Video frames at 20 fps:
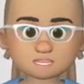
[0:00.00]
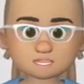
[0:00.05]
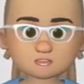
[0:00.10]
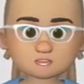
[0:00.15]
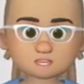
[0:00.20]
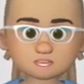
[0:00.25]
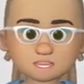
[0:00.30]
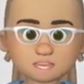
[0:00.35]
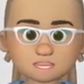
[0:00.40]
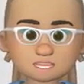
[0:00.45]

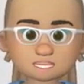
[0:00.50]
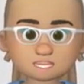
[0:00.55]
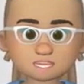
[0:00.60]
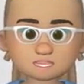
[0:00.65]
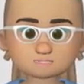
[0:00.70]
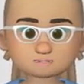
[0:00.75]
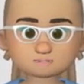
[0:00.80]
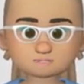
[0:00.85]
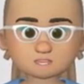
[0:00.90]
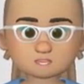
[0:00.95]

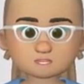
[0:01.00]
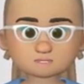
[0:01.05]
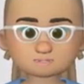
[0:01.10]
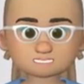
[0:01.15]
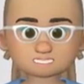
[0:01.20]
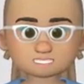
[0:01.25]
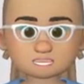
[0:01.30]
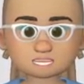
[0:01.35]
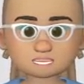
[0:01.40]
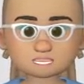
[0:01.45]
create
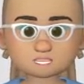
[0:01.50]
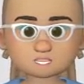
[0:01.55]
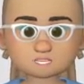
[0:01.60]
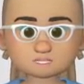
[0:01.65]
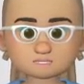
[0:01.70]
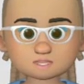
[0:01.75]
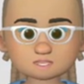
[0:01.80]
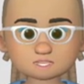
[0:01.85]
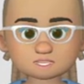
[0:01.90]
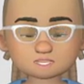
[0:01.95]
such
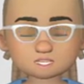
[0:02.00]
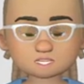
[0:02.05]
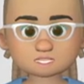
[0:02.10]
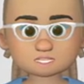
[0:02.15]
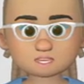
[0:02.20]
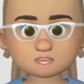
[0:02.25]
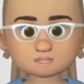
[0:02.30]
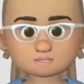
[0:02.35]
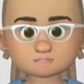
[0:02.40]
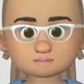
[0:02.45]

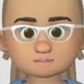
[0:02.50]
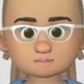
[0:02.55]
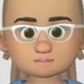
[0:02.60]
structures?